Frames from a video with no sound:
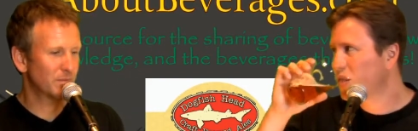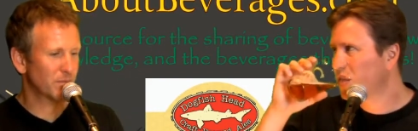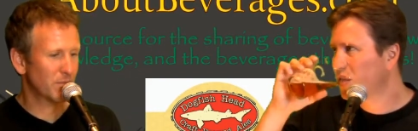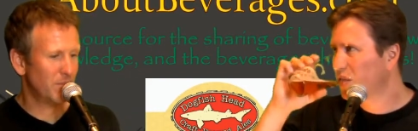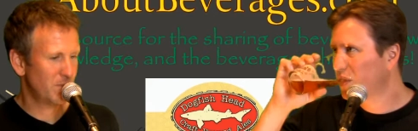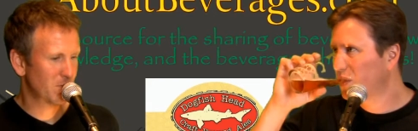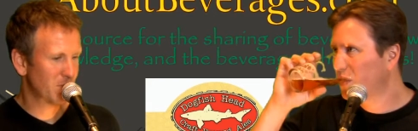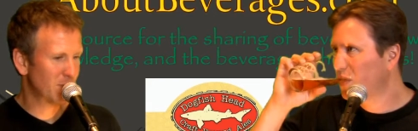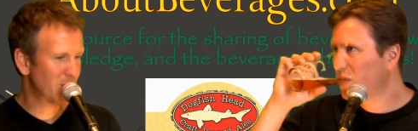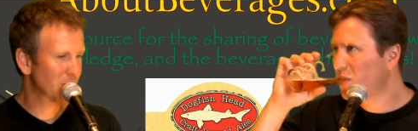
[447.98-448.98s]

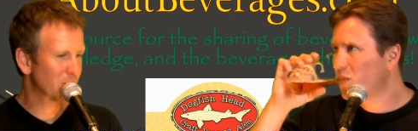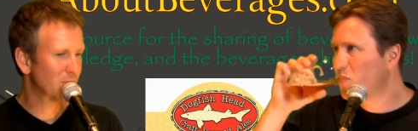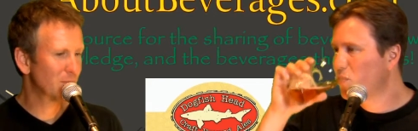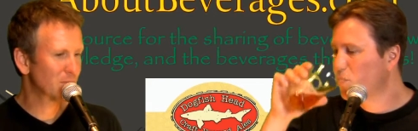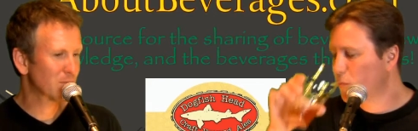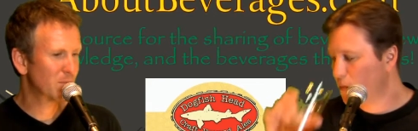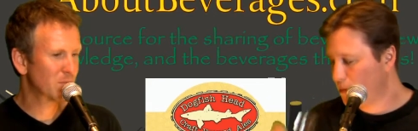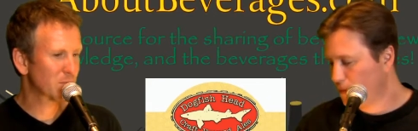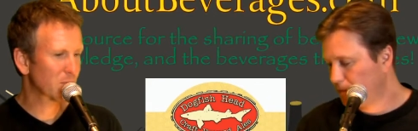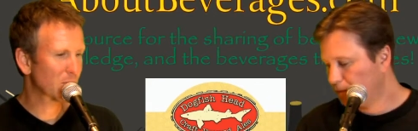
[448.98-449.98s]

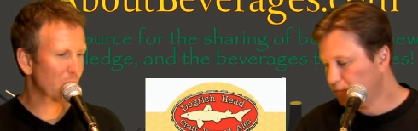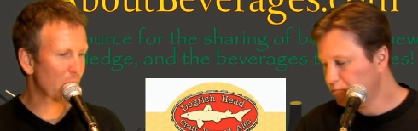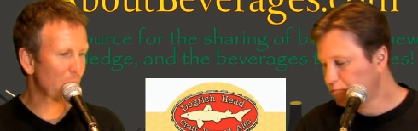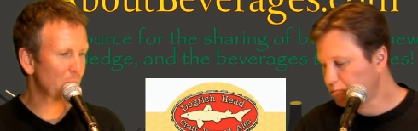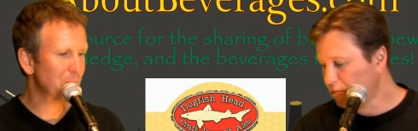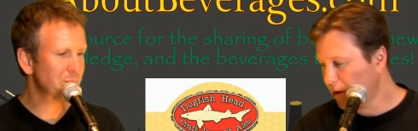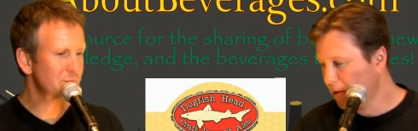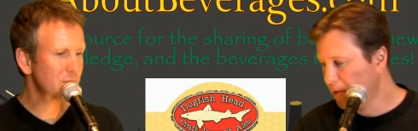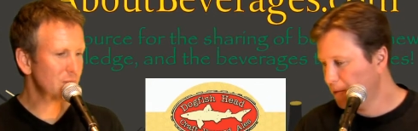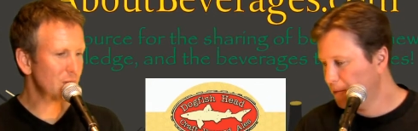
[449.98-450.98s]

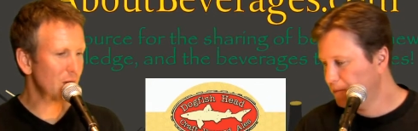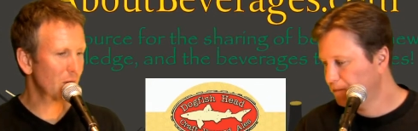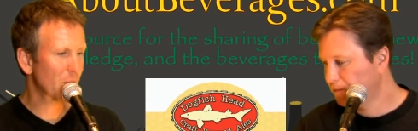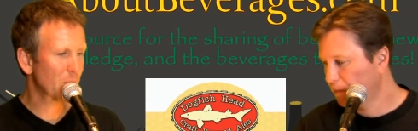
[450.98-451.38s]
(silence)